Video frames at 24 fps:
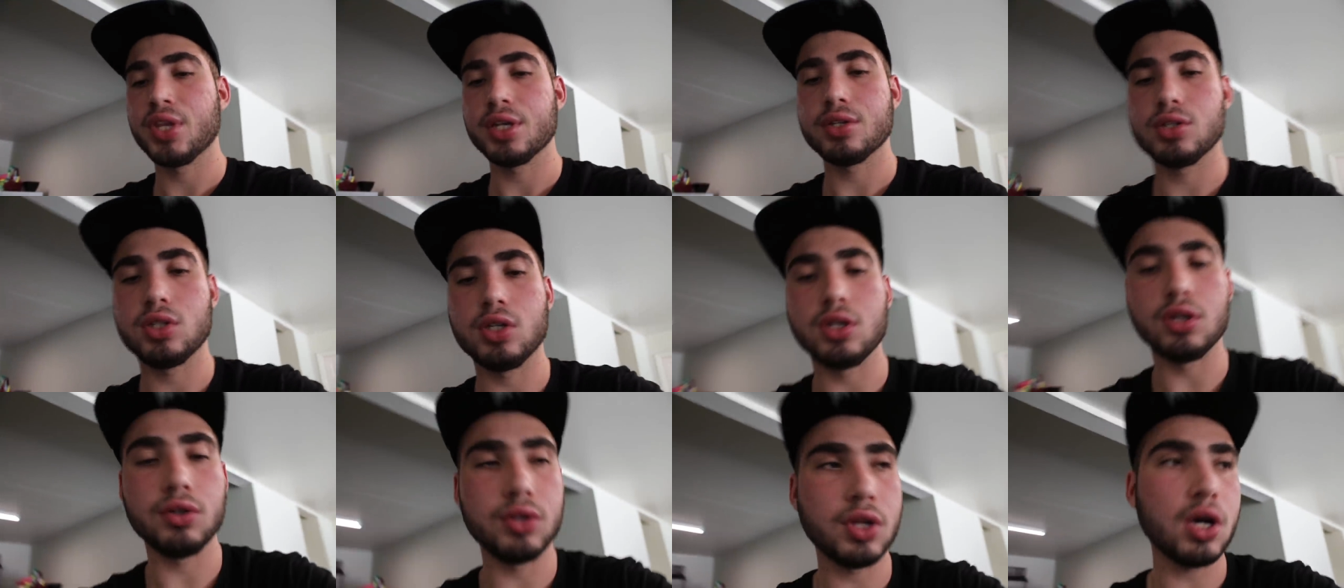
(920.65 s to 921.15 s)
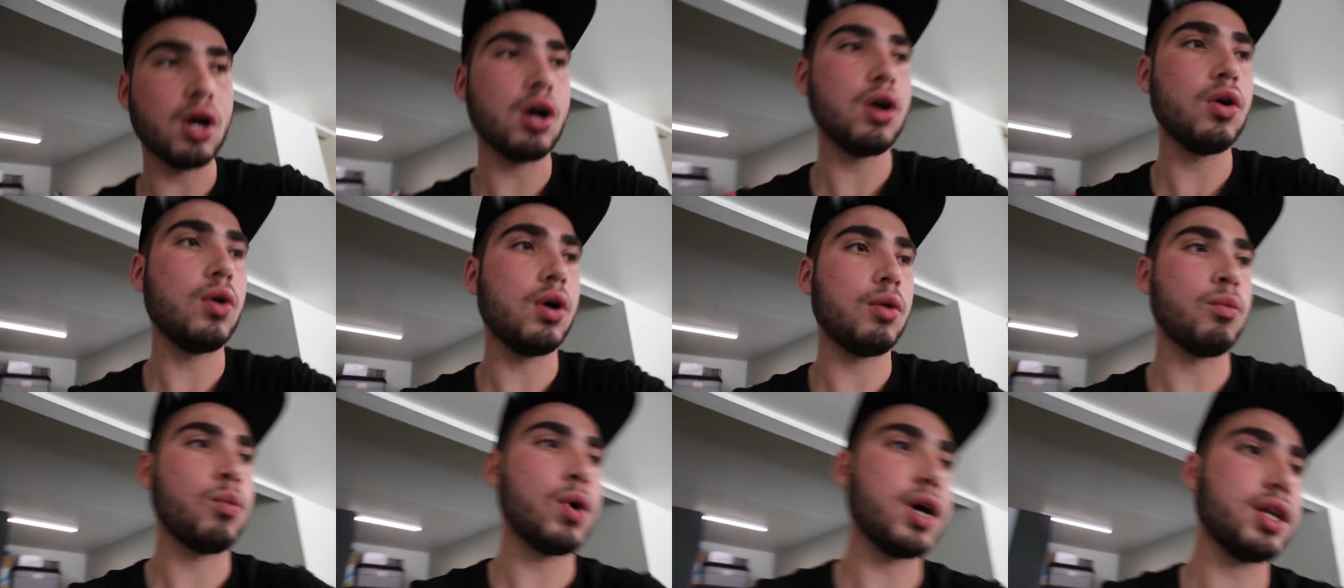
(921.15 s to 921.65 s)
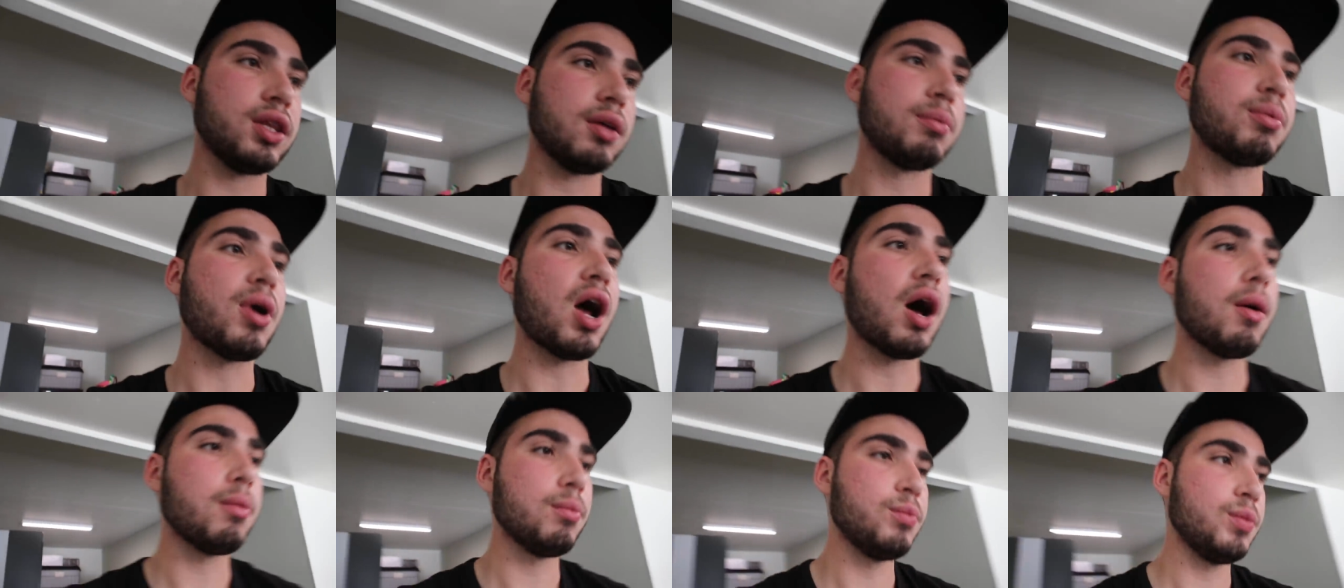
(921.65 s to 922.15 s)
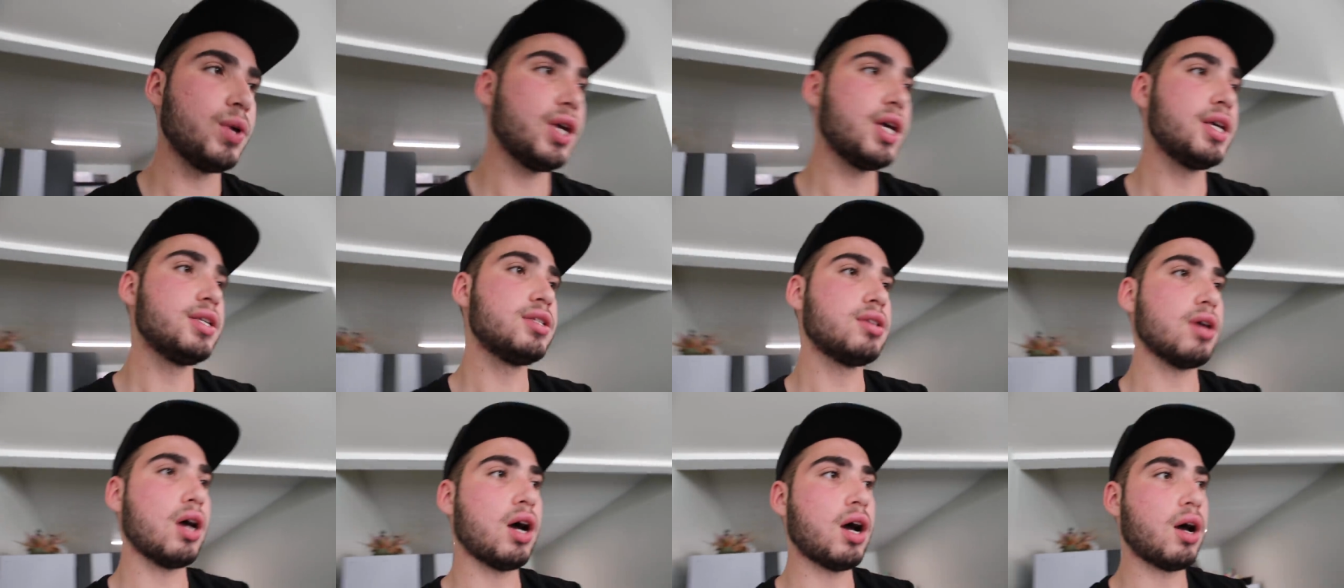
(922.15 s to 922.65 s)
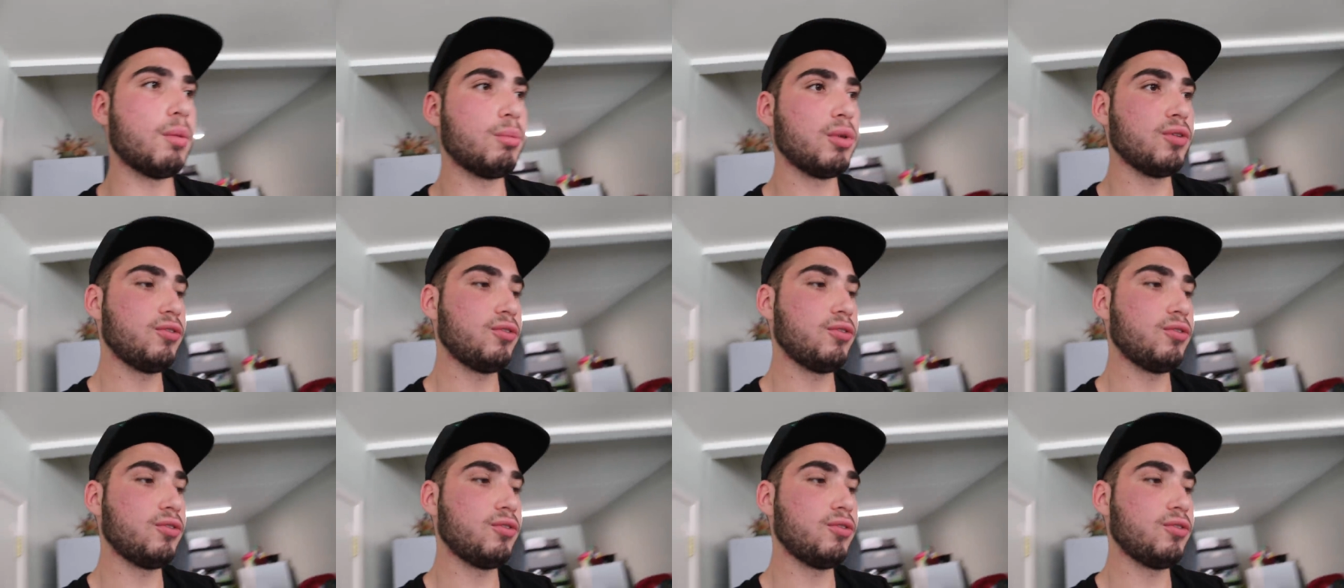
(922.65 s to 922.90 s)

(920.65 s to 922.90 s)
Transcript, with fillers: So you'll know what the problem is um,